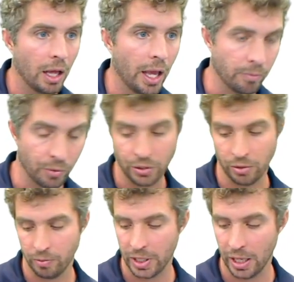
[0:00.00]
And we do,
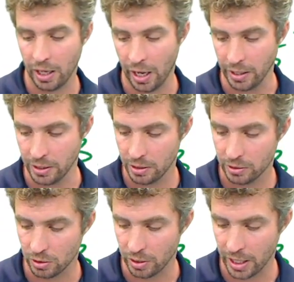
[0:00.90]
we get 8.
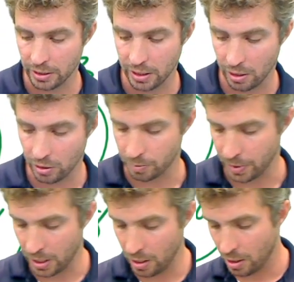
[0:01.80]
So that tells
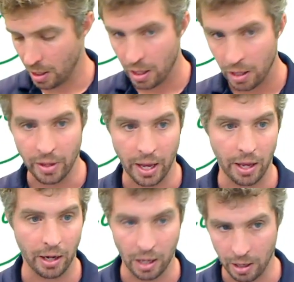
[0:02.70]
me
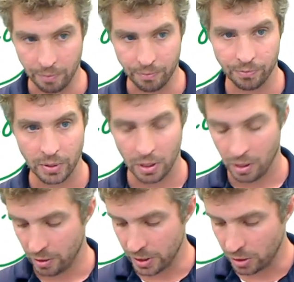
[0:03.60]
that
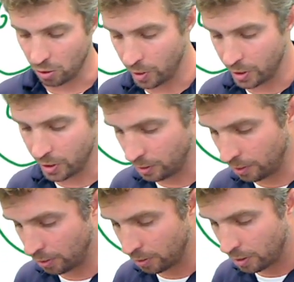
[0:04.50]
this equation
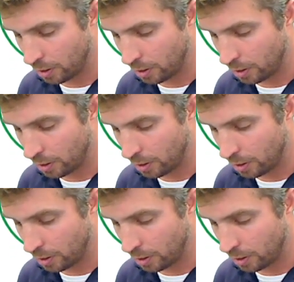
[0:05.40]
here,